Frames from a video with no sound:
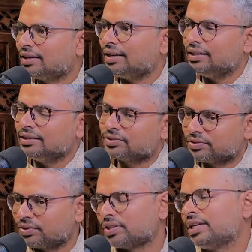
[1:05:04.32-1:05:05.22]
and the
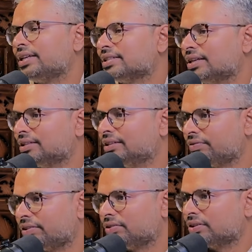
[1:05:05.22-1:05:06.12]
society is another
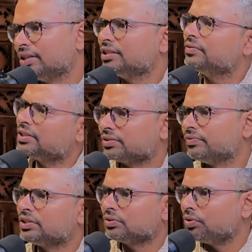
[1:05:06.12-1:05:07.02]
different organization
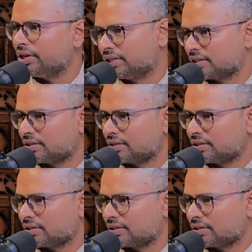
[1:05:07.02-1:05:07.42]
which coexist.